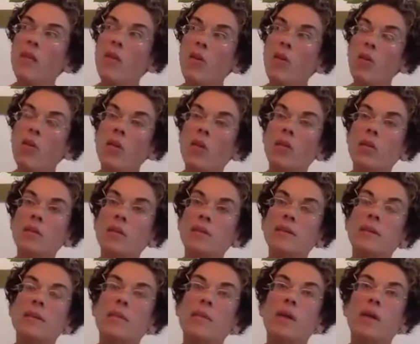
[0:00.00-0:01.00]
or
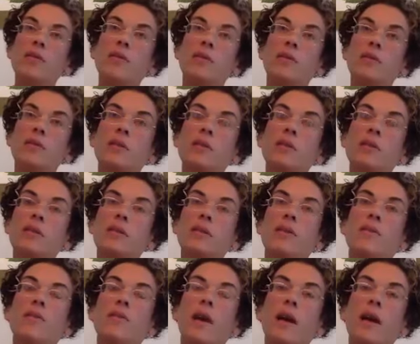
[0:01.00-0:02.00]
some other
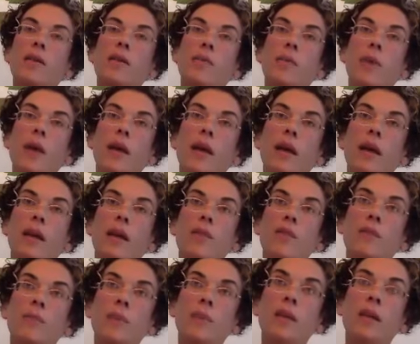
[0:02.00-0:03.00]
divine way
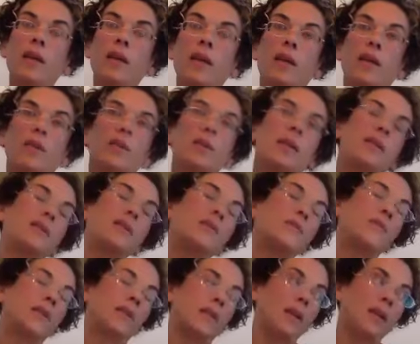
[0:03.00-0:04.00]
of being. It does
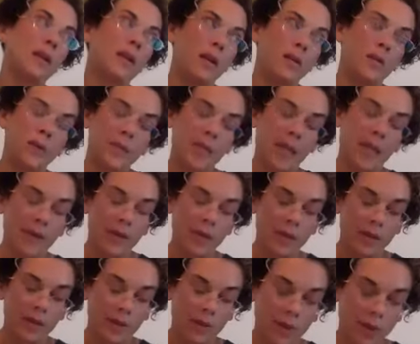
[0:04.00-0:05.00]
feel like I was having
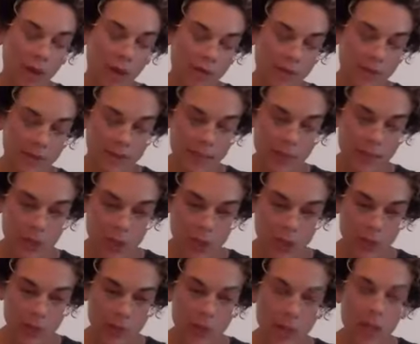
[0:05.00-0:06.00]
another
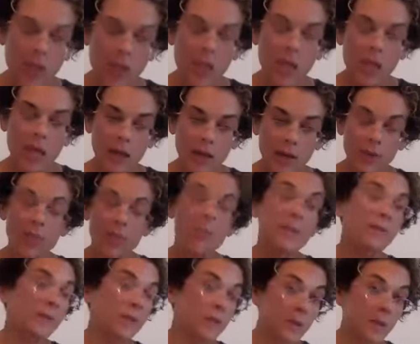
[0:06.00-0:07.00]
conversation and it,
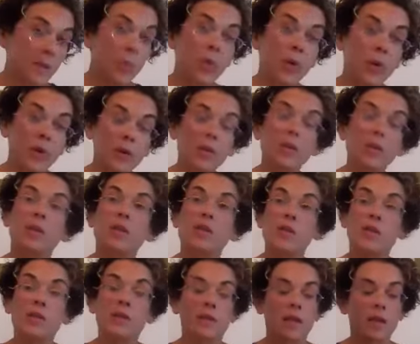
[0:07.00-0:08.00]
this feels important. And
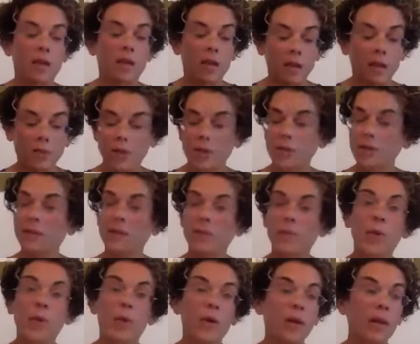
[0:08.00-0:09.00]
she's like, I'm doing
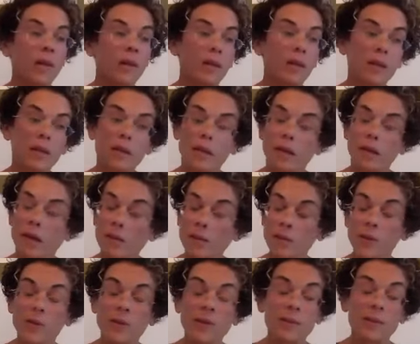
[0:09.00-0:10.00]
some core cleansing, I'm
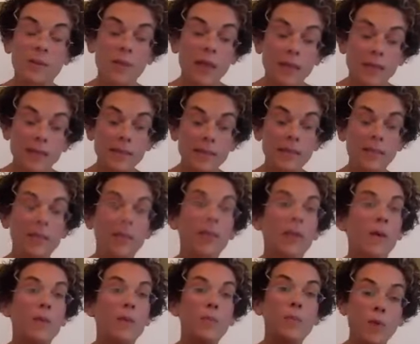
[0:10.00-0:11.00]
doing some cleansing.
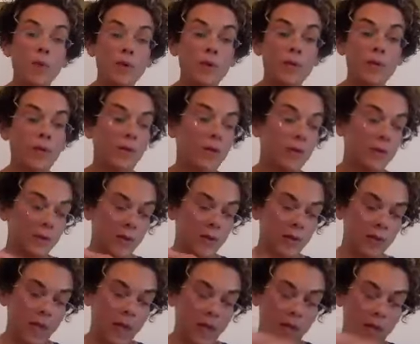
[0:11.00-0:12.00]
Beautiful.
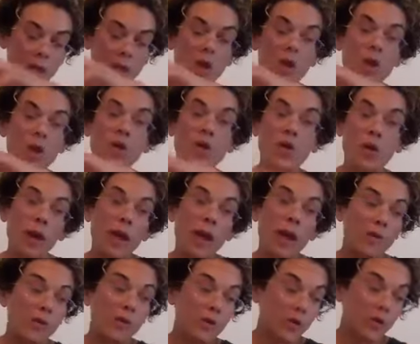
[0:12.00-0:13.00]
So then your
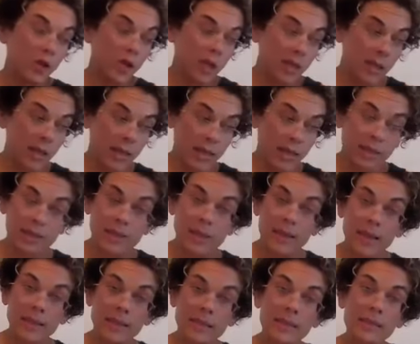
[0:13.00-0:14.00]
energy is
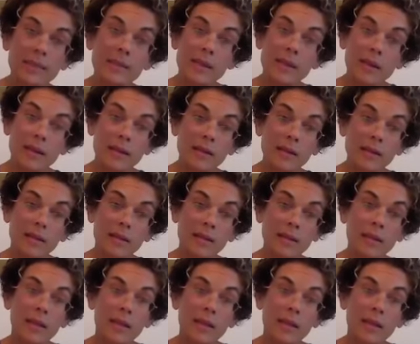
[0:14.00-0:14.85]
not sucked